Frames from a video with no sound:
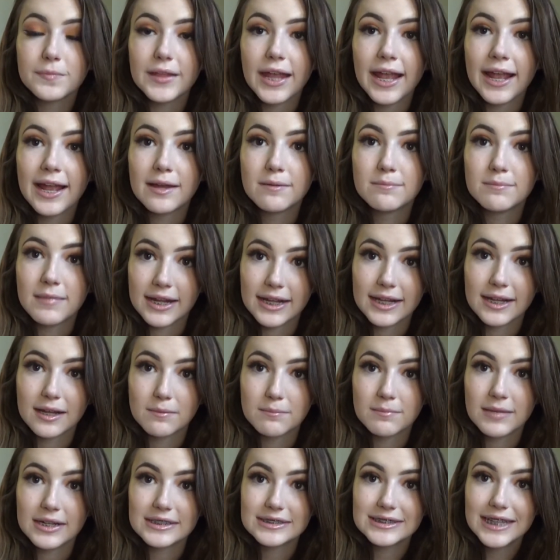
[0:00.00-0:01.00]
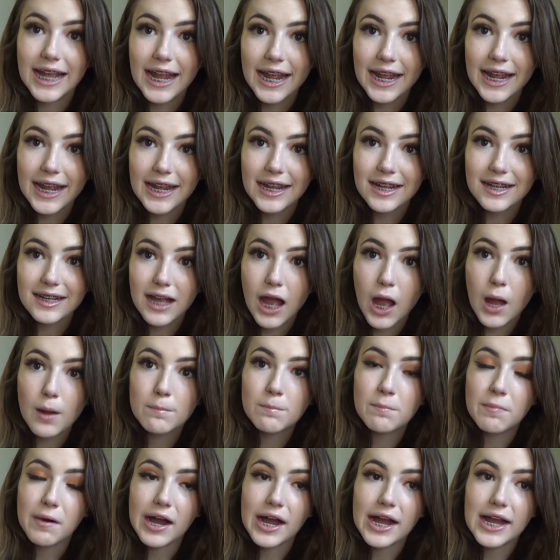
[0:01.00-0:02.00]
and mess up my tank,
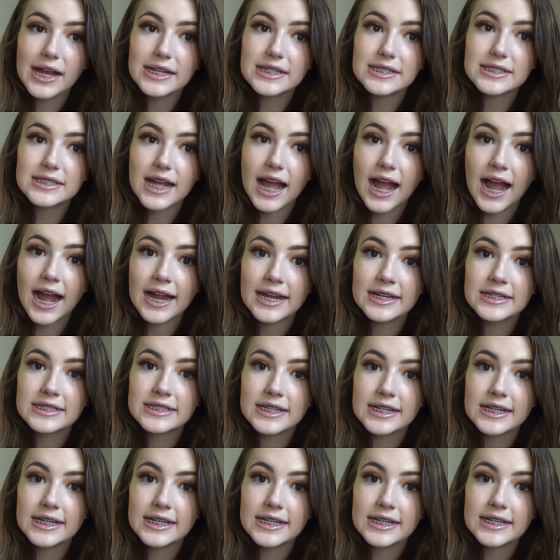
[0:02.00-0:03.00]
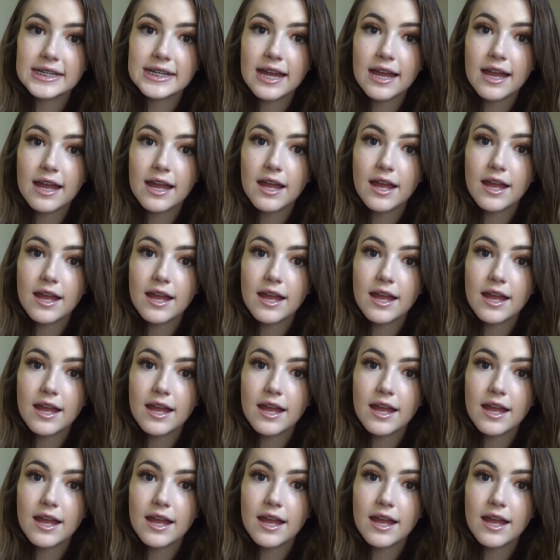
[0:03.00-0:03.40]
but I did